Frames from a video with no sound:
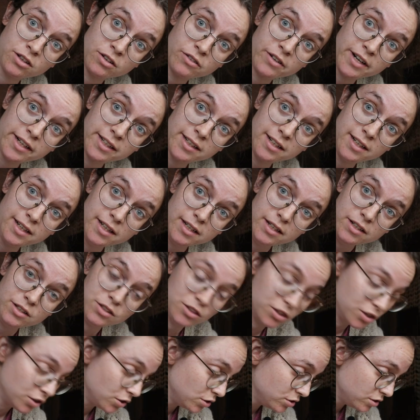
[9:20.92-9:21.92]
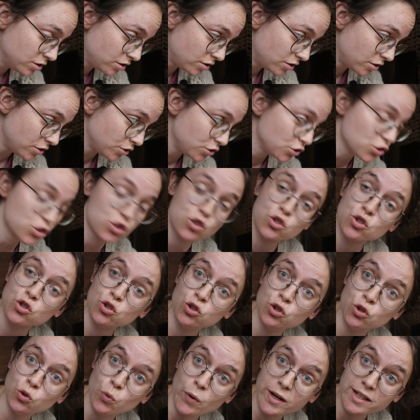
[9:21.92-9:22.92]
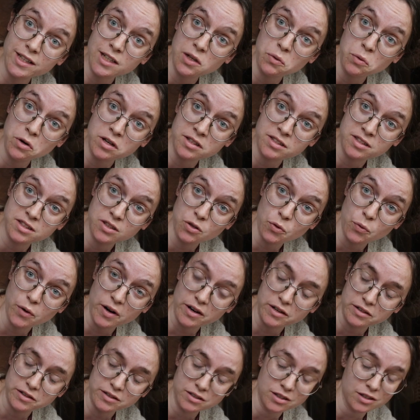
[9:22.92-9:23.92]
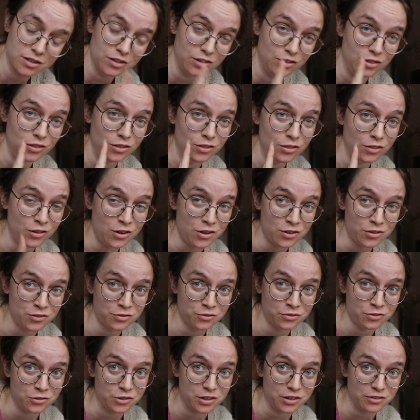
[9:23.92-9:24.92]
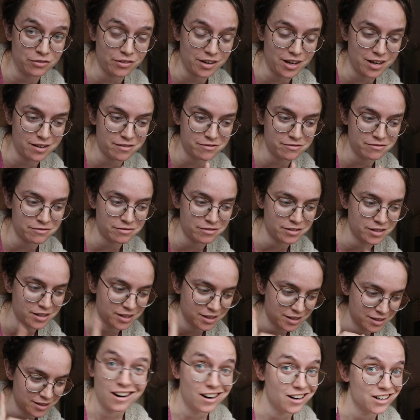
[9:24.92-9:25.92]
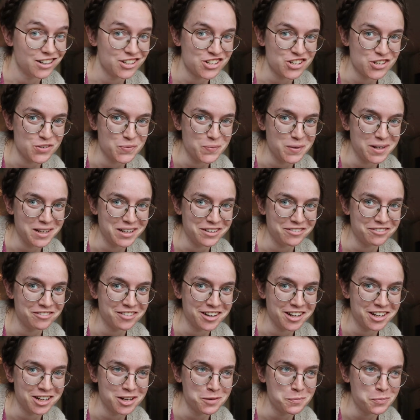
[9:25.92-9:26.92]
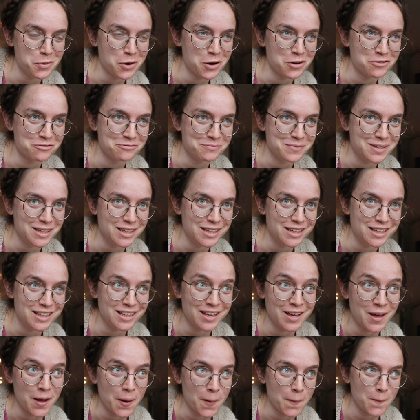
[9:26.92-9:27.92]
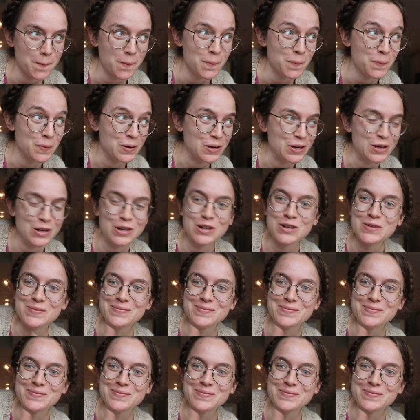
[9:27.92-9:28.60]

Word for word: correctly, those are 21 squares, not 45. Aren't you being fed up of me being